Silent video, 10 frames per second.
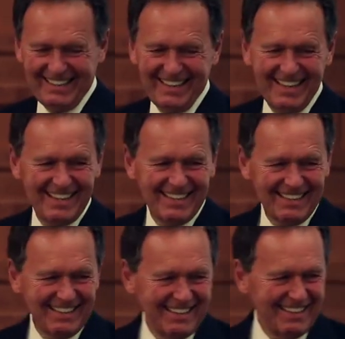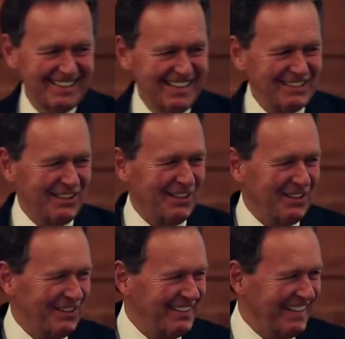Yeah. Yeah. He said,
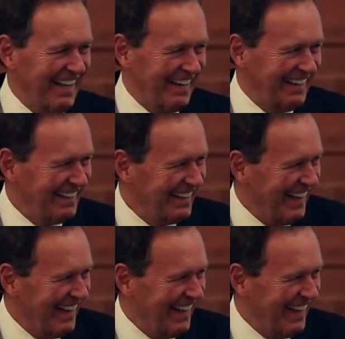oh, good Daddy.